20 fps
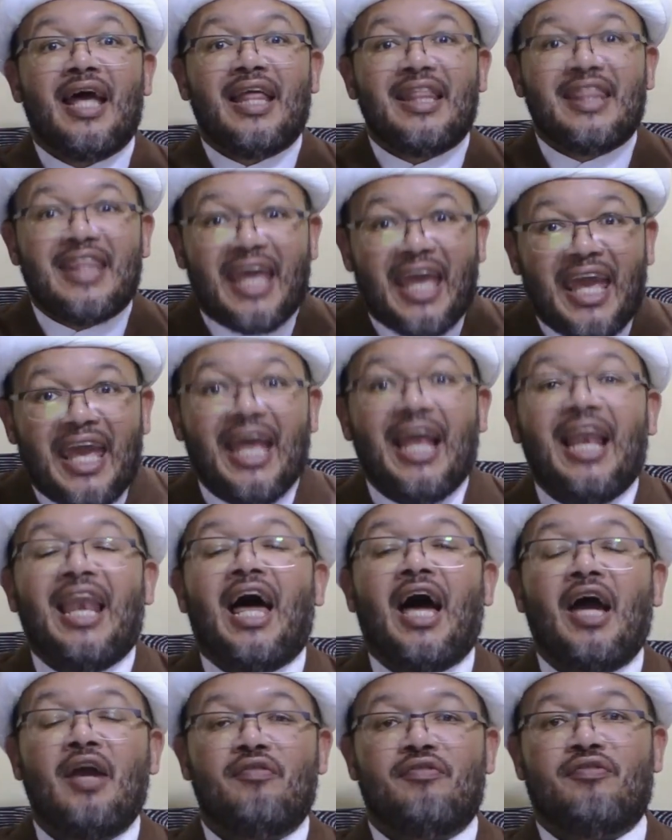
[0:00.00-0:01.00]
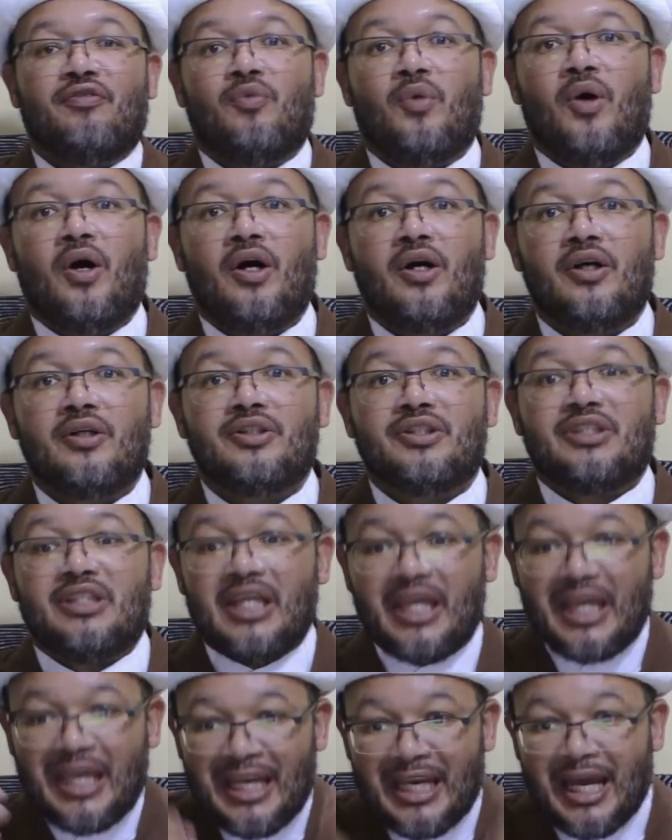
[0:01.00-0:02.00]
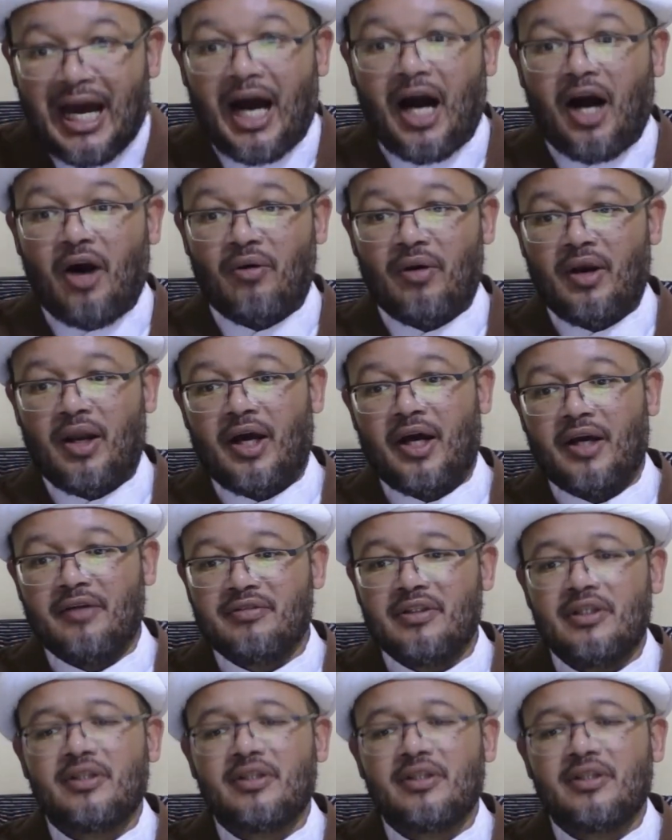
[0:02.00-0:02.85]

their life was in our lives.